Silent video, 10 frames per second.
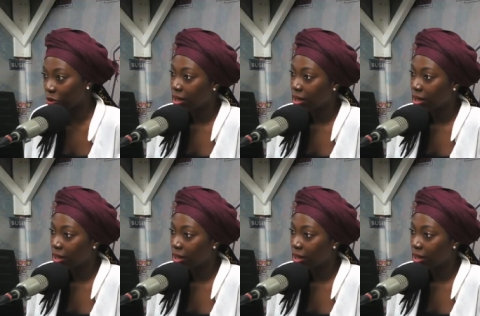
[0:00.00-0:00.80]
Mm-hmm.
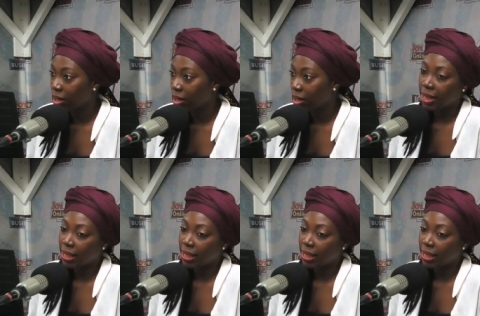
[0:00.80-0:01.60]
So I
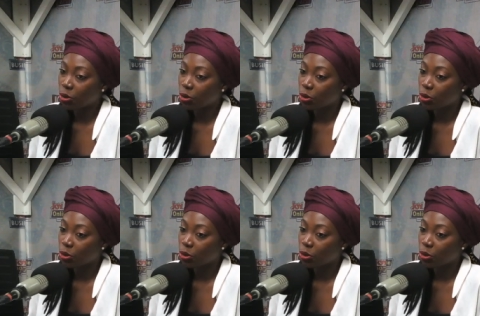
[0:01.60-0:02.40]
like to
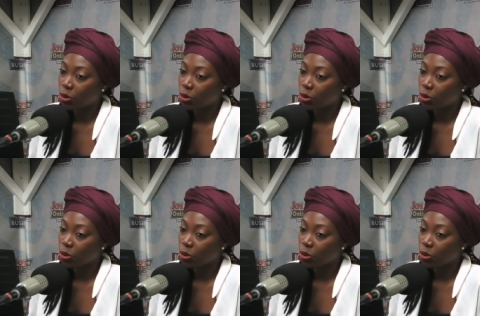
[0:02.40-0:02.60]
um,